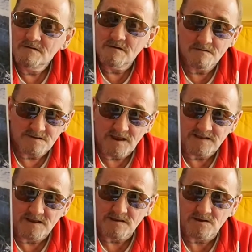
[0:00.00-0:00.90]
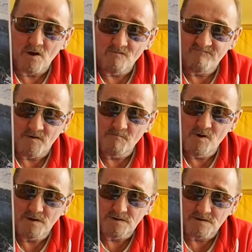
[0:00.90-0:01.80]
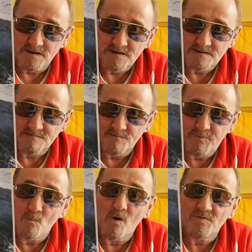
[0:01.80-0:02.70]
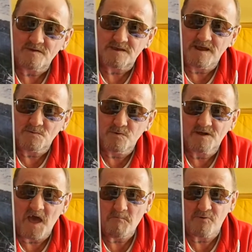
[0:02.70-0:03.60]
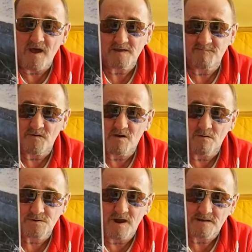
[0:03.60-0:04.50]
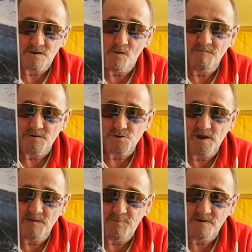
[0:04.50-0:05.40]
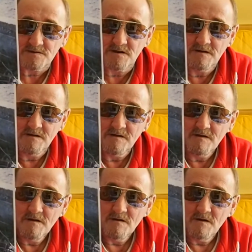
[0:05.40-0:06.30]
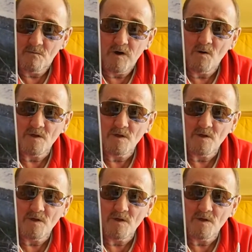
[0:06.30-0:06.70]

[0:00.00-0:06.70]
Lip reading: set in stone for emergencies. What they say is we'll get a price for a contractor, whoever's cheapest. While we're